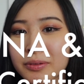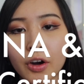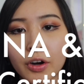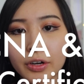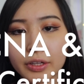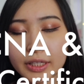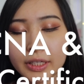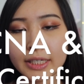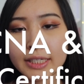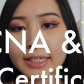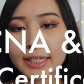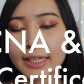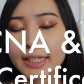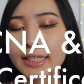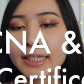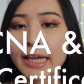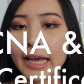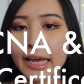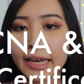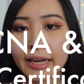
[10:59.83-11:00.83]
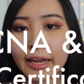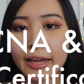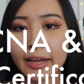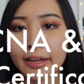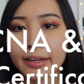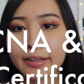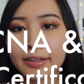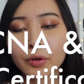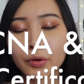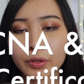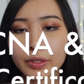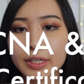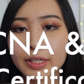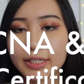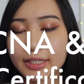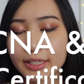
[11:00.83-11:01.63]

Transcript: are the CCNA or the